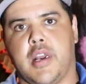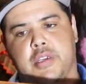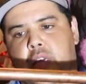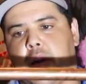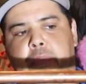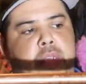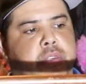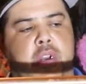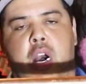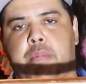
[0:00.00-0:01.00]
I just had a
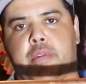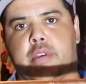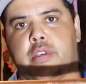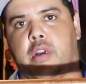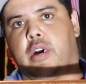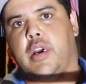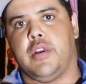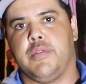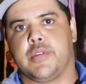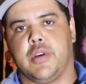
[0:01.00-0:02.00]
piece of copper this long.
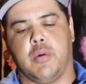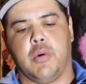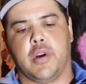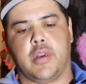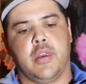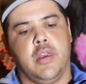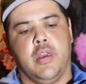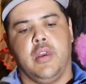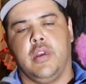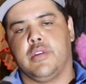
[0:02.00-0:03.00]
I knew it was going to work,
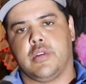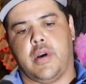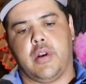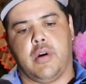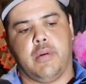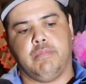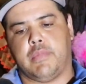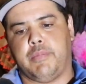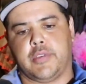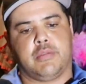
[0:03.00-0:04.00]
so I know
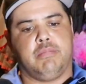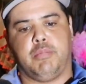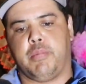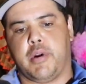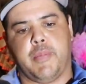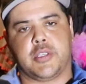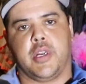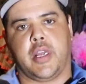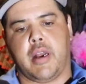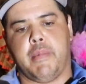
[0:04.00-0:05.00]
we're pretty much
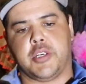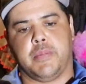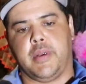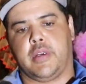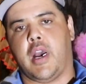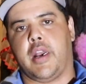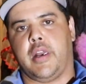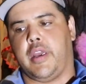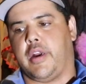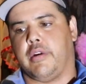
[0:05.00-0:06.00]
going to get a measurement, cut
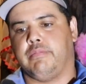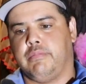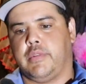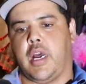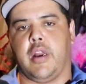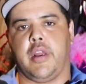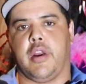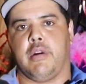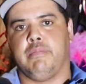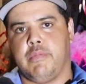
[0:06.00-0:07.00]
it here,
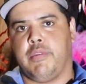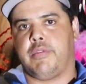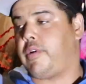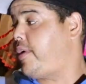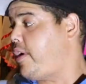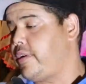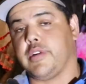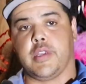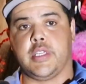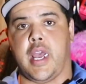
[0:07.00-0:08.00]
throw it
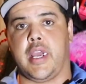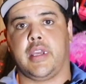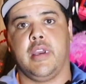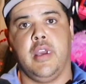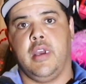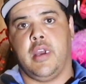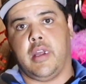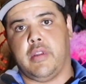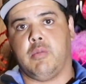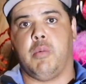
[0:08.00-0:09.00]
onto the tank,
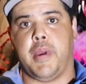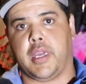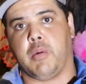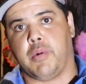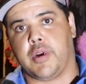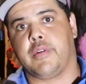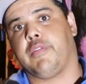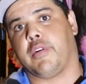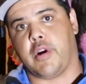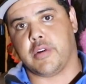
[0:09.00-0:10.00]
and then we'll make it work
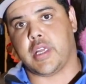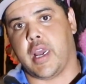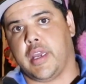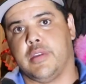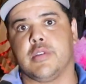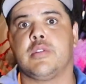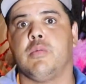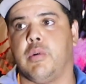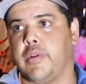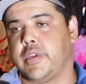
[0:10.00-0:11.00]
for our
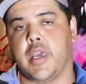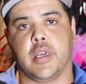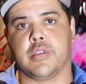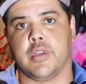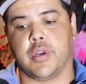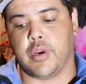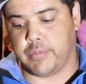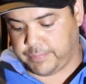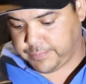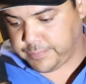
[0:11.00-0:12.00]
tie-ins where the tank is going to go.